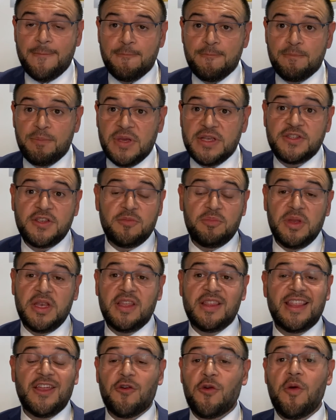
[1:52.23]
be
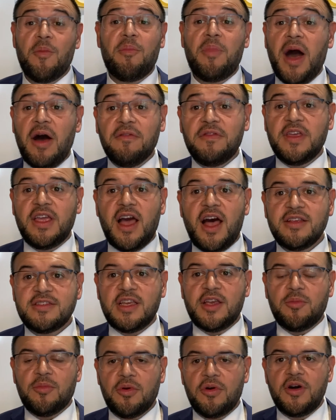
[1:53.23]
submitted that are above the
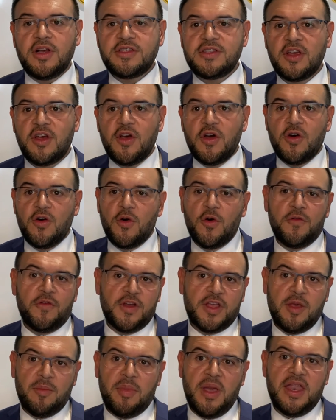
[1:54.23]
asking price or for
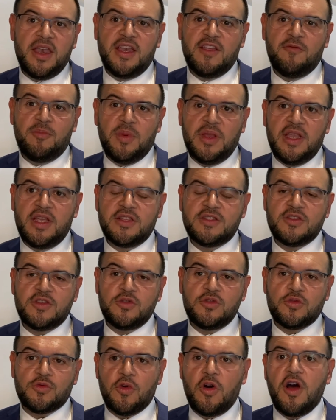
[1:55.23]
competitive bidding to
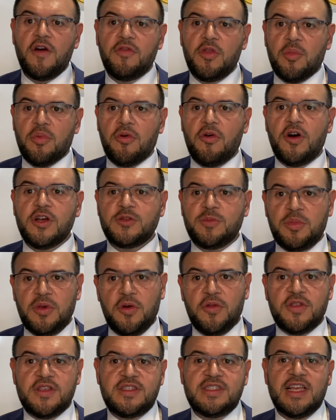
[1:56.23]
drive the price
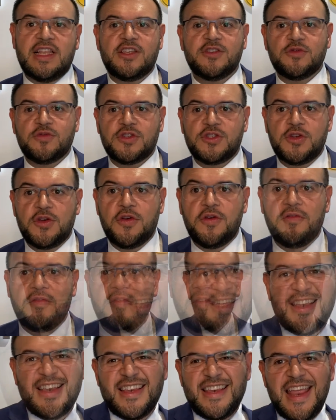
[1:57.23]
beyond the seller's reserve.
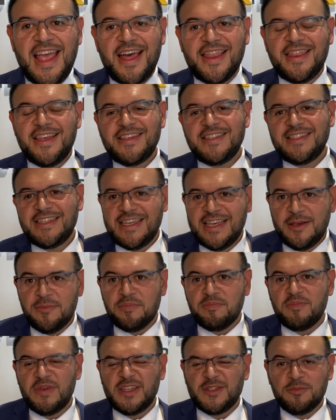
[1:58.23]
Now, this tip
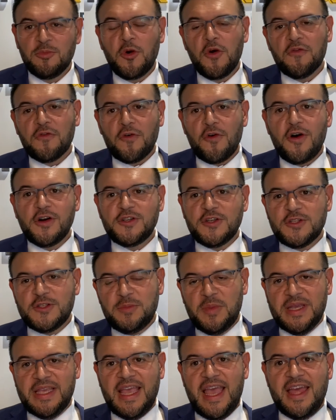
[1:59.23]
is more for auctions
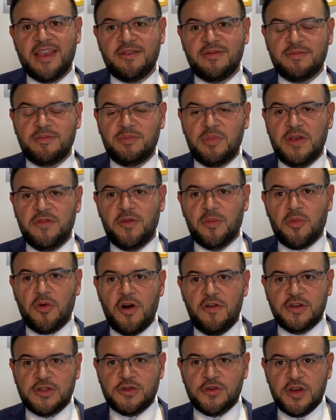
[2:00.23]
but can be for
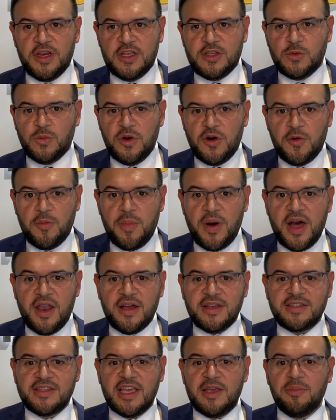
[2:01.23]
private treaty as well, but
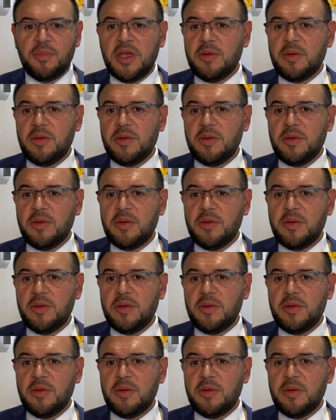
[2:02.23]
I say be